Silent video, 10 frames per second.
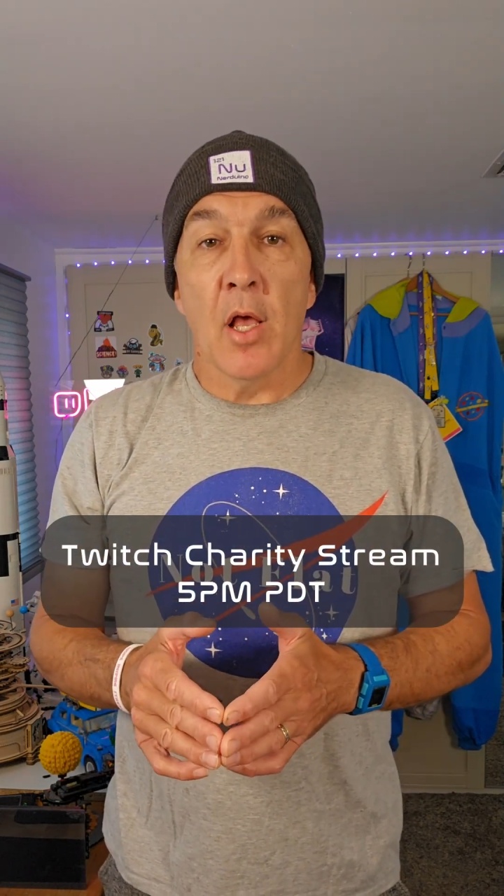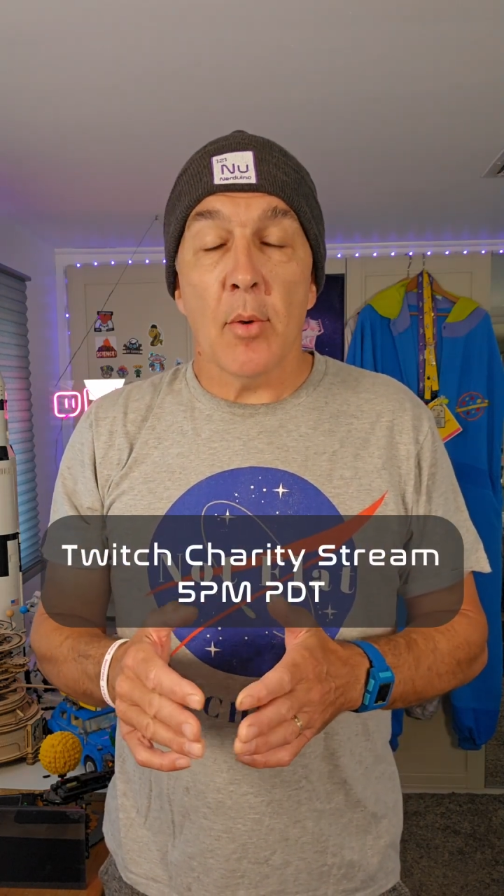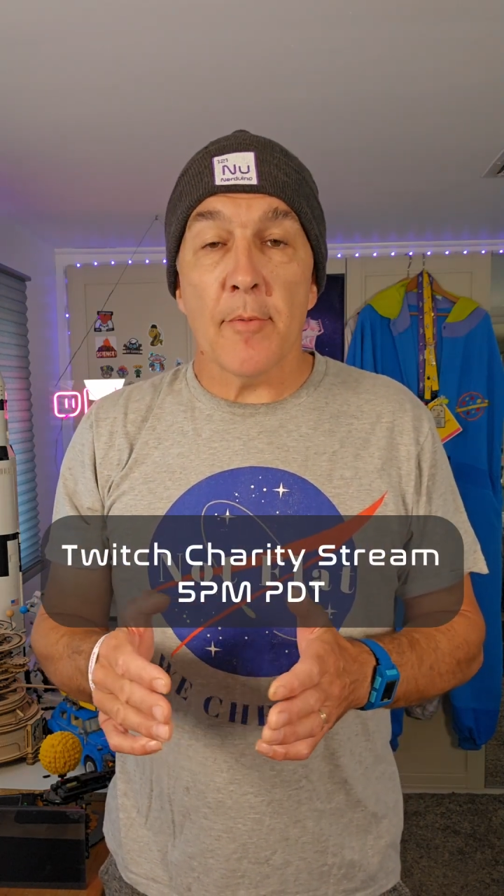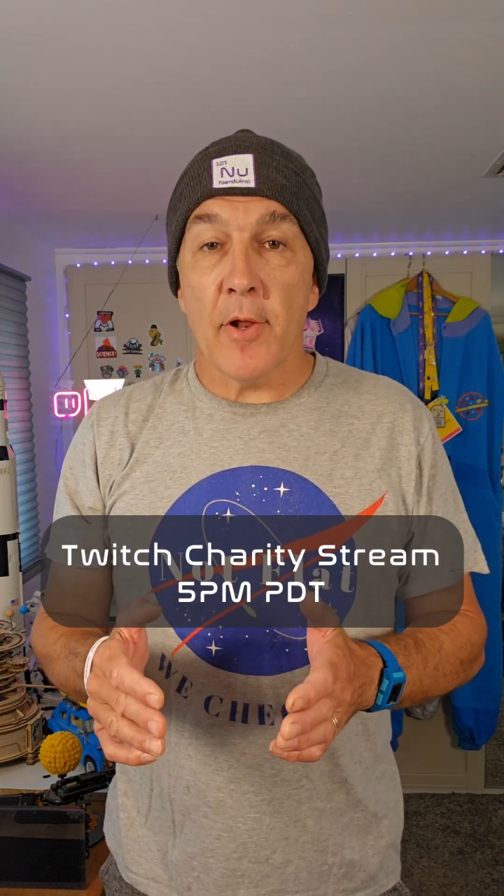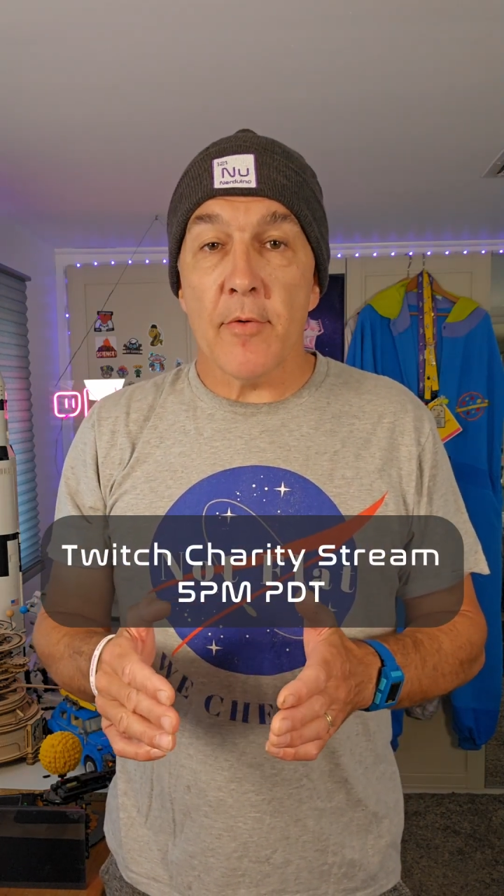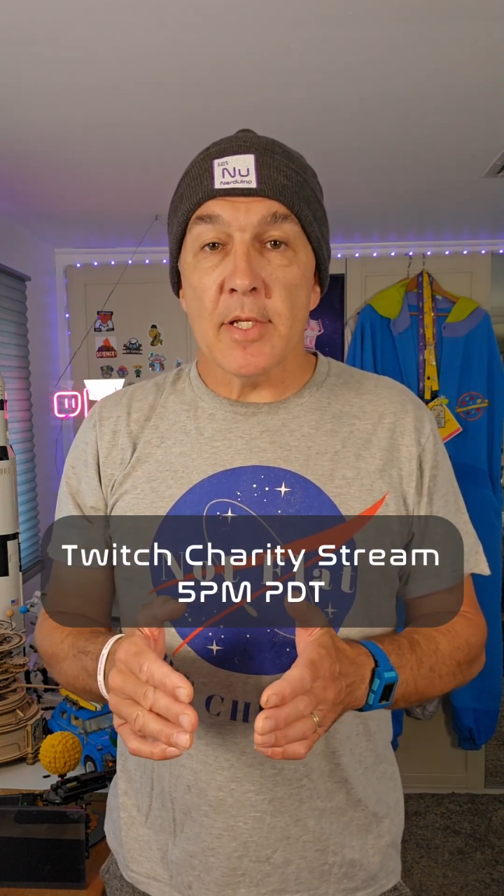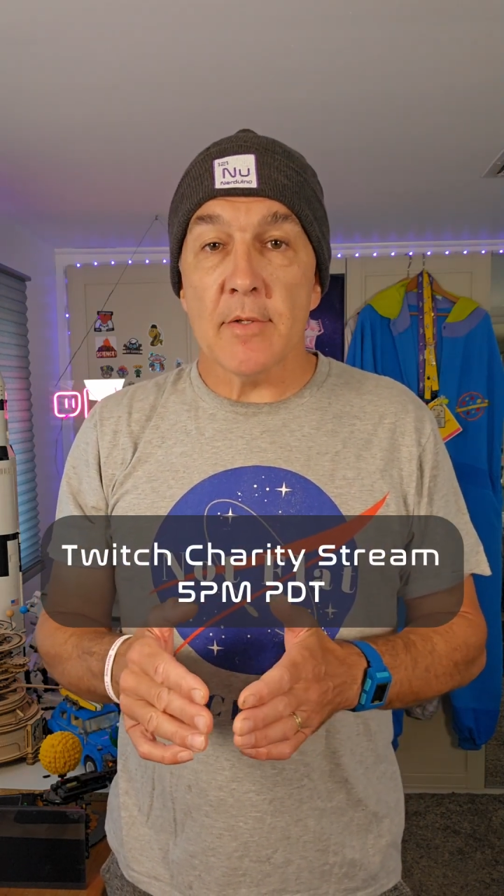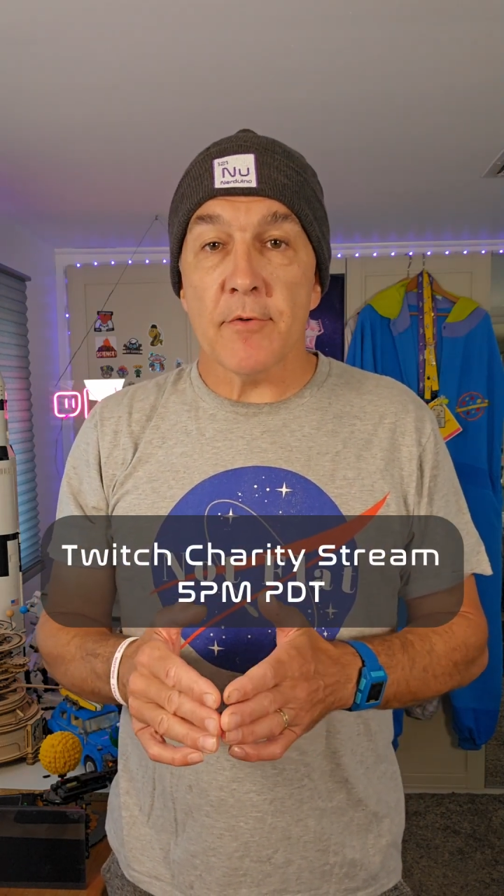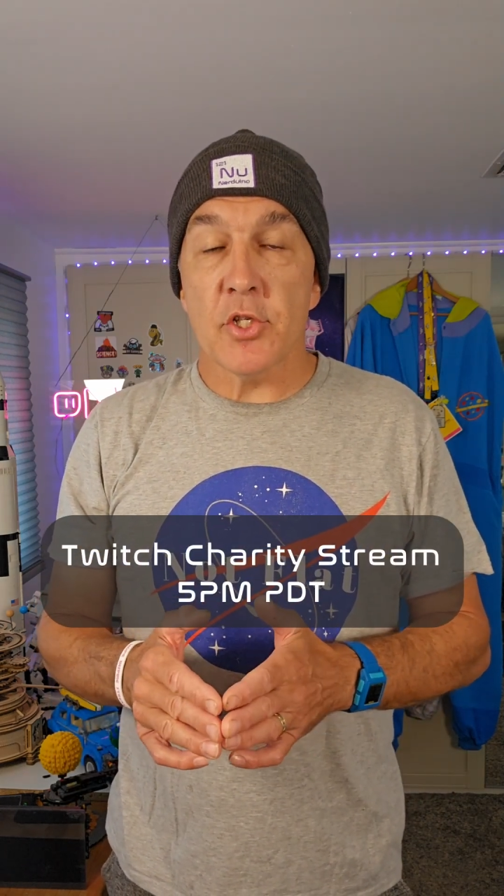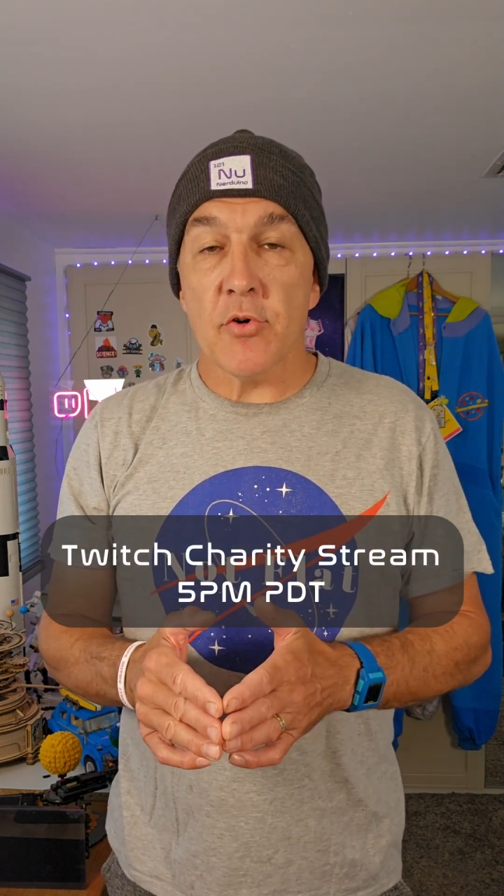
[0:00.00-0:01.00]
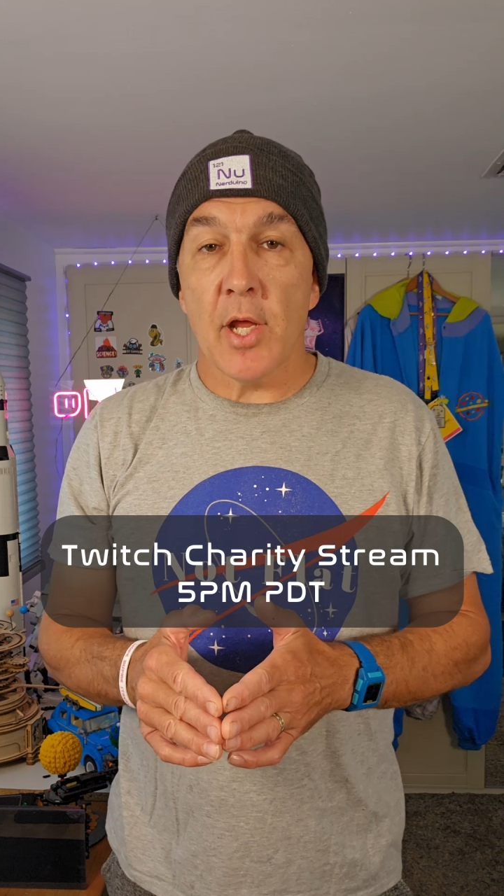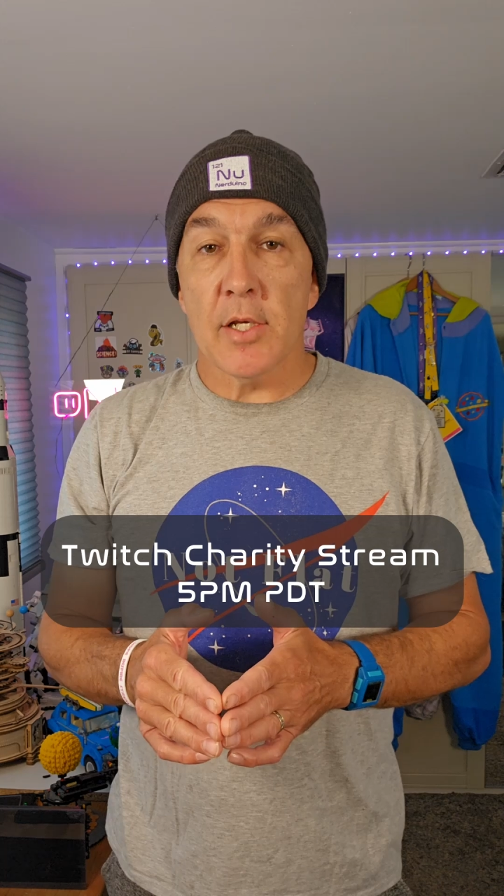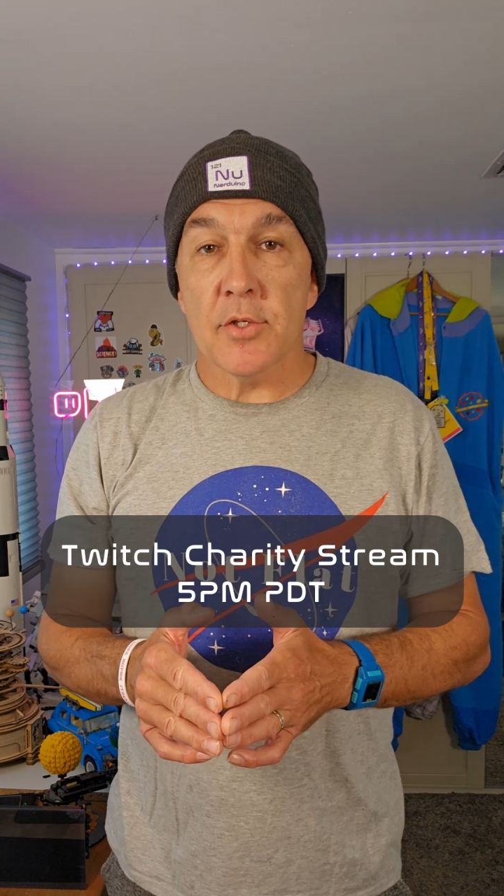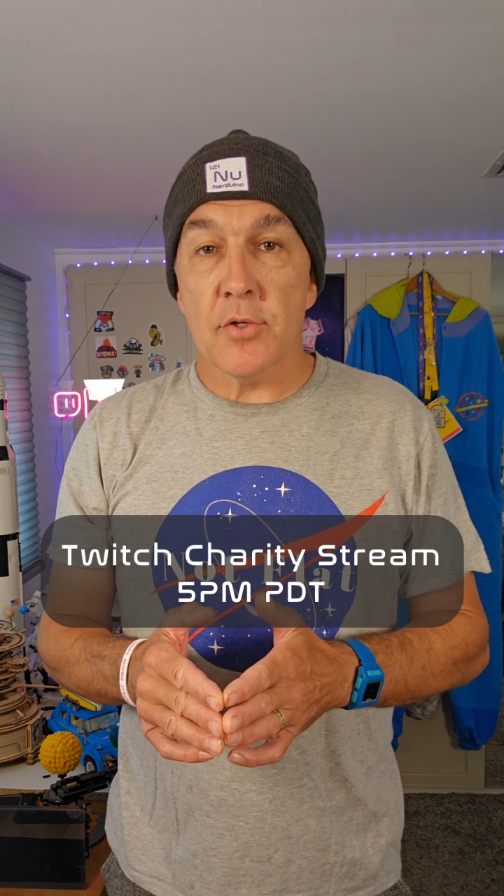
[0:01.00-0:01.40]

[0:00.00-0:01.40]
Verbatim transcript: We'll be fundraising for Shriners